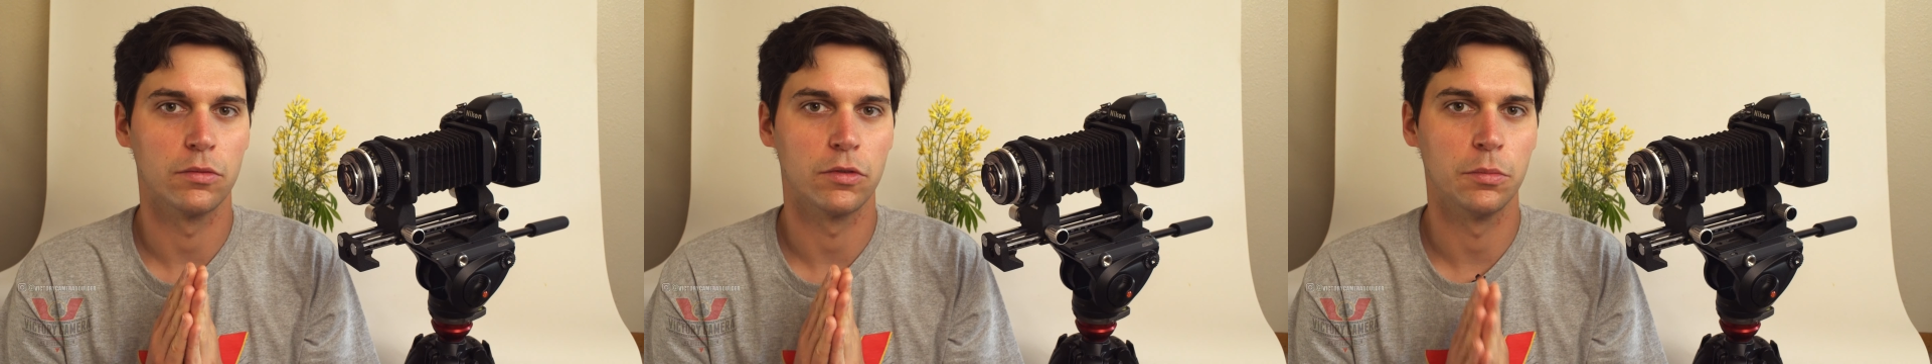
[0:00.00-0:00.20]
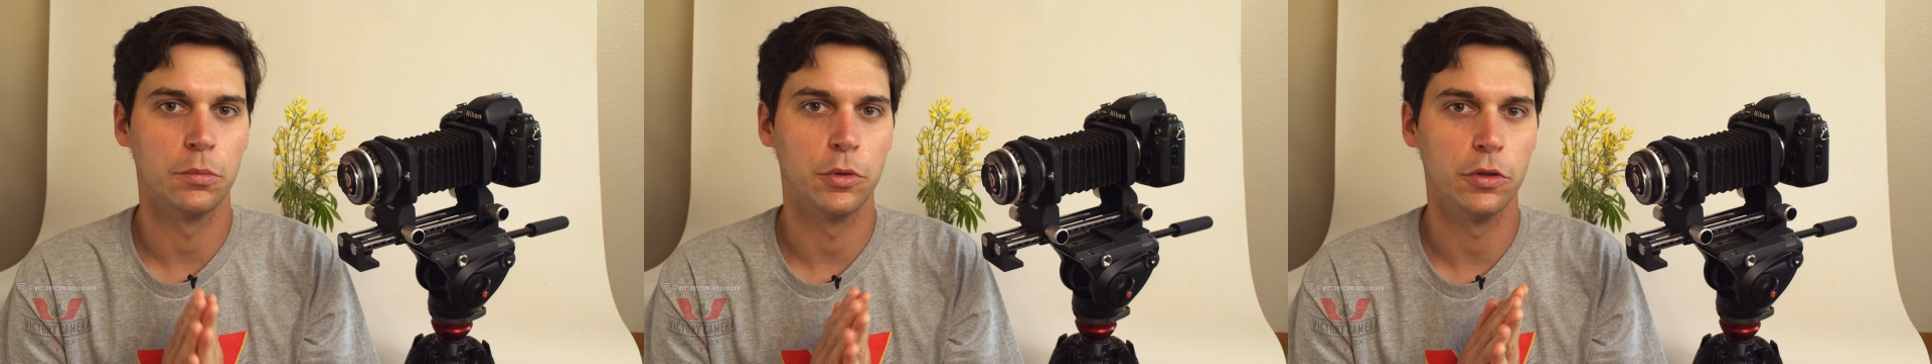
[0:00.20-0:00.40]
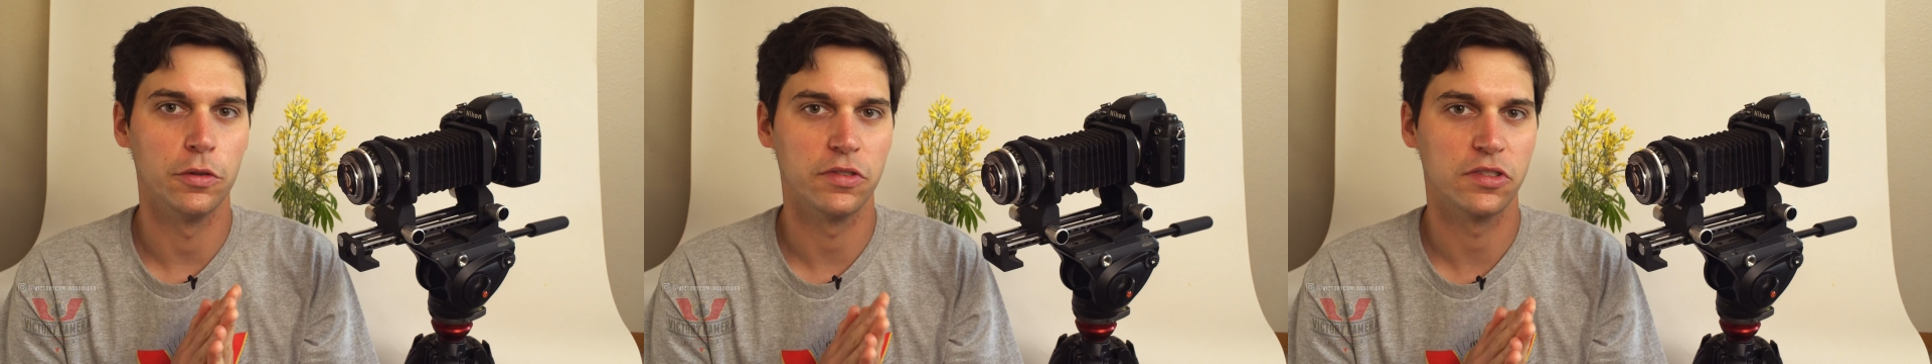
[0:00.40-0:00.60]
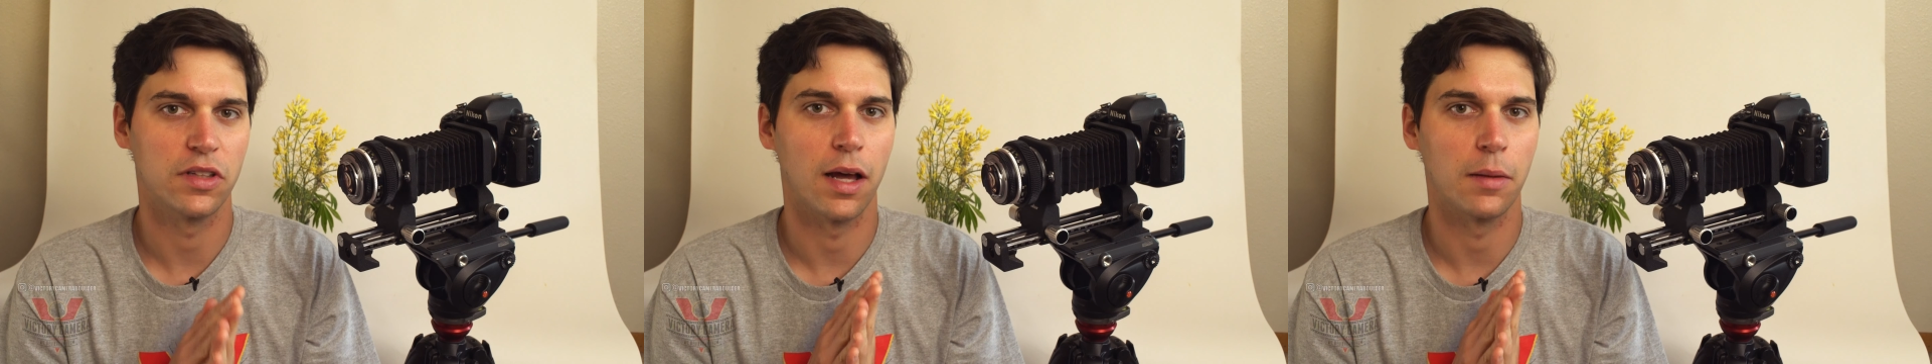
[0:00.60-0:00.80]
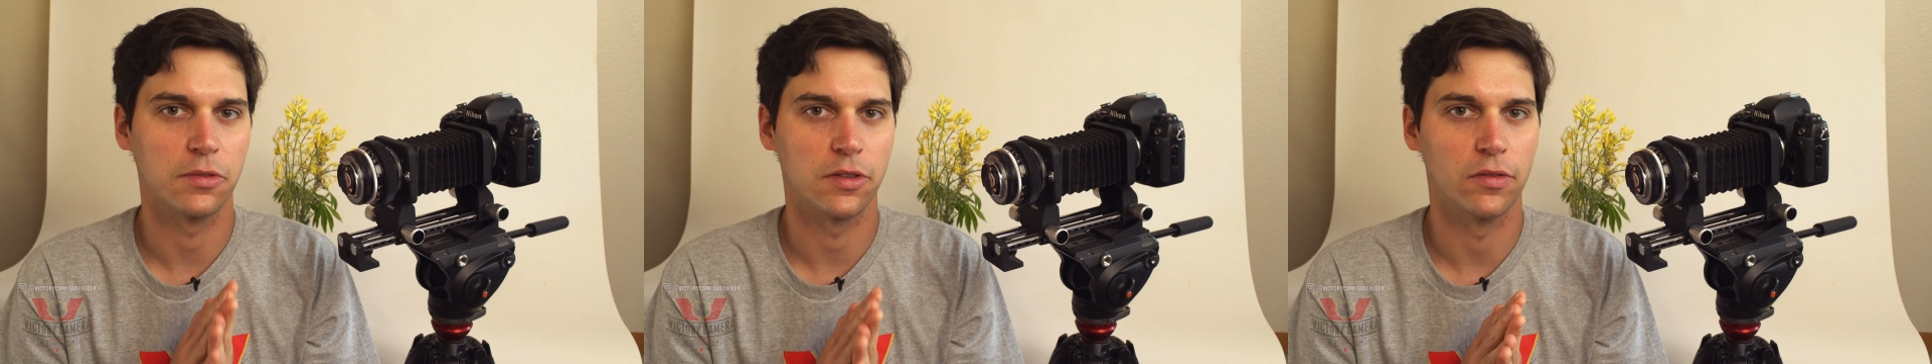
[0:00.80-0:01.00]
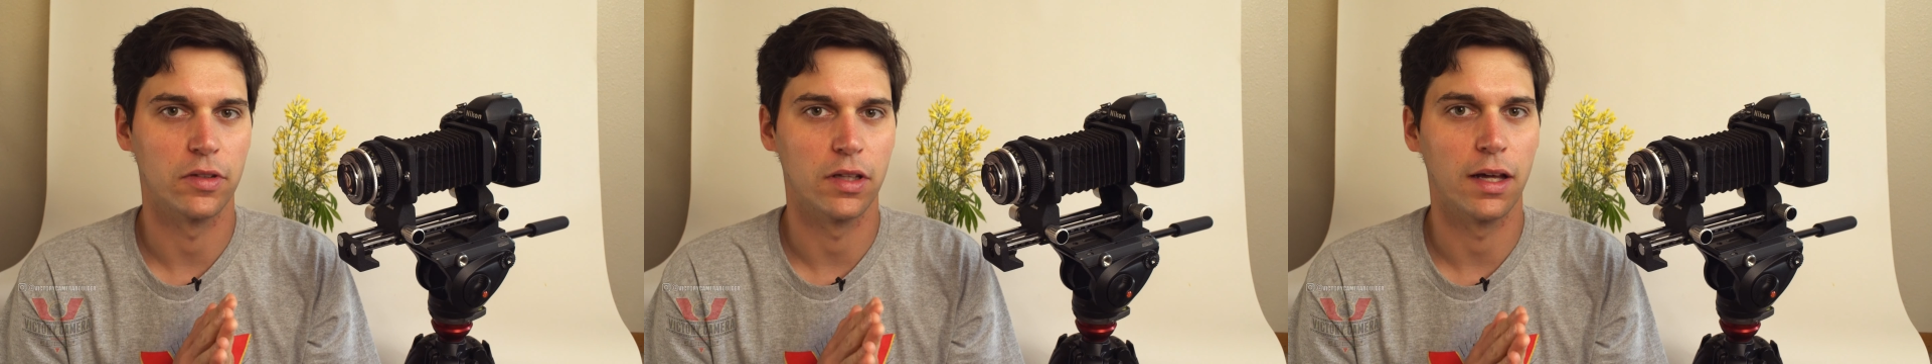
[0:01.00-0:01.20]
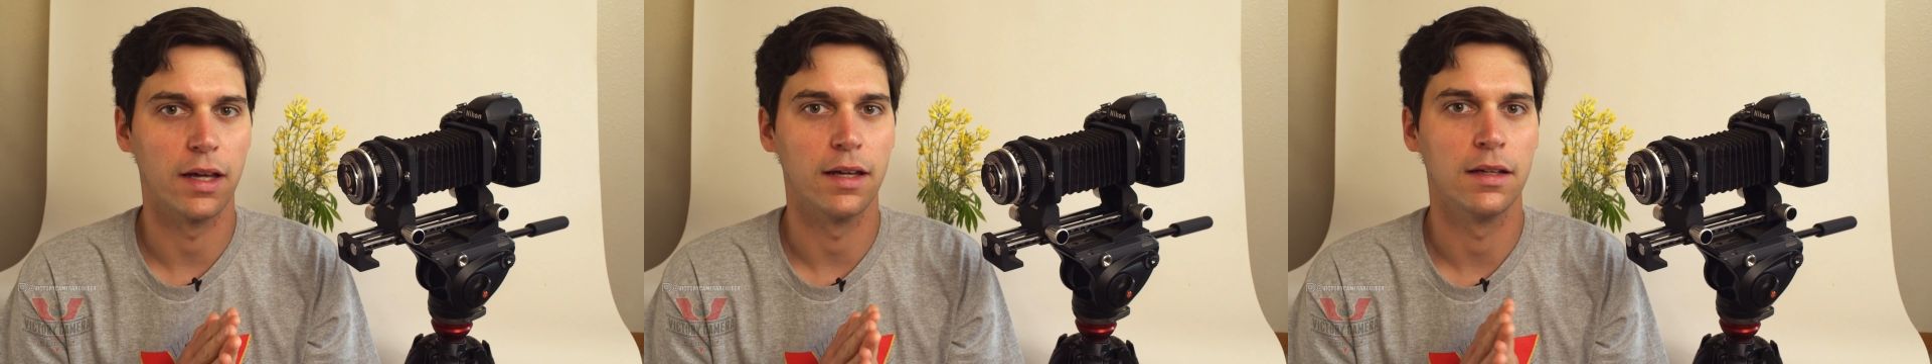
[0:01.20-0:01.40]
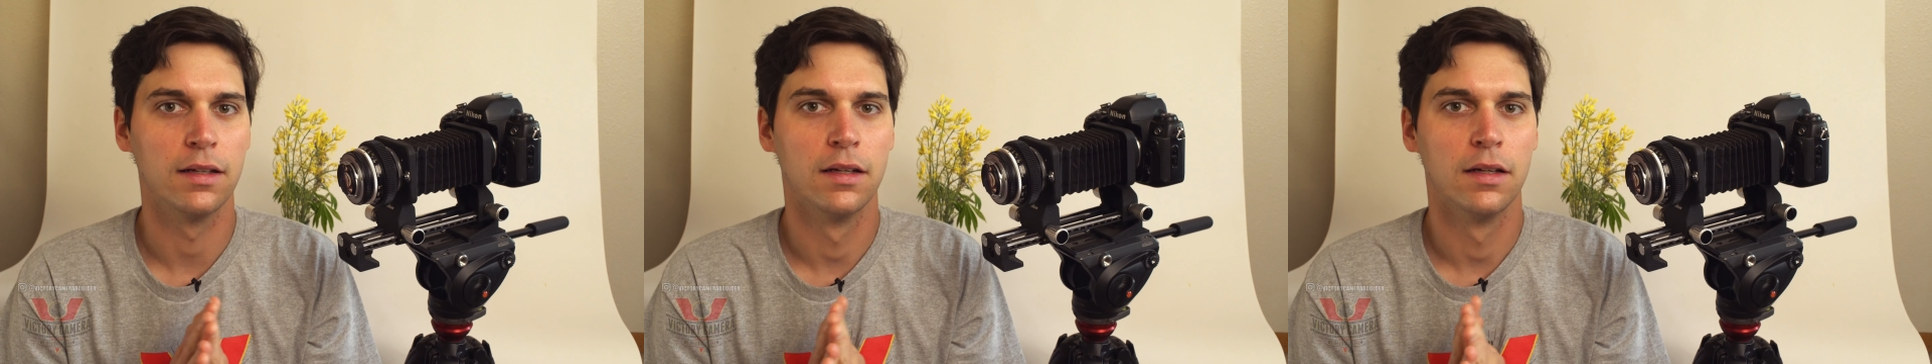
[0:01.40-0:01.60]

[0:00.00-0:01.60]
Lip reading: remove stops of light.